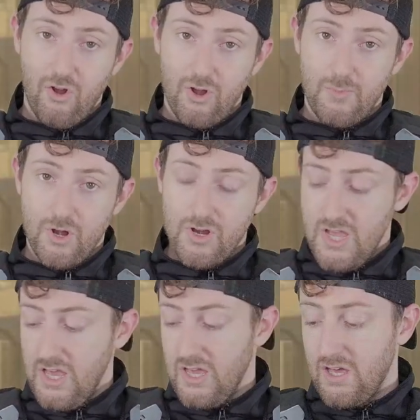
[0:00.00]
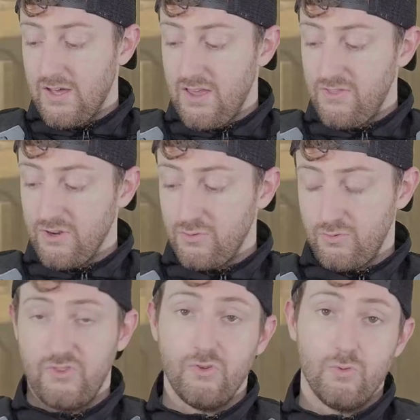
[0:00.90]
armor, and they're
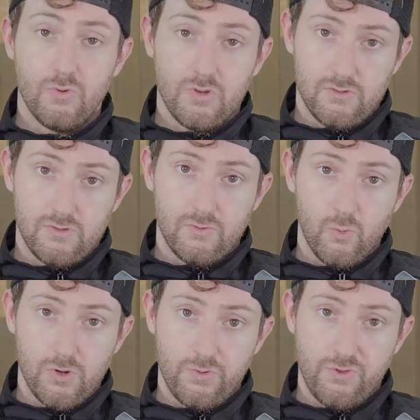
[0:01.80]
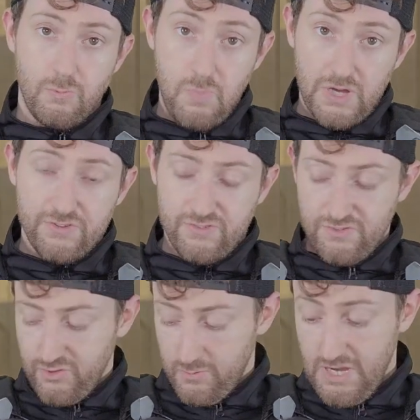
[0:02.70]
going to work with your belt
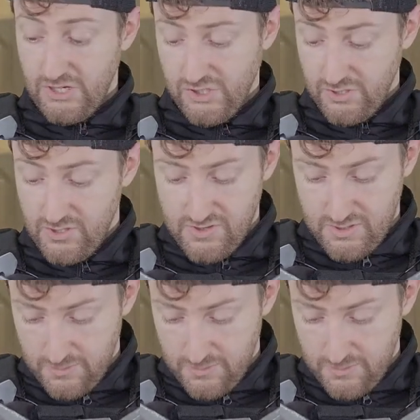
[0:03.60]
system. It actually is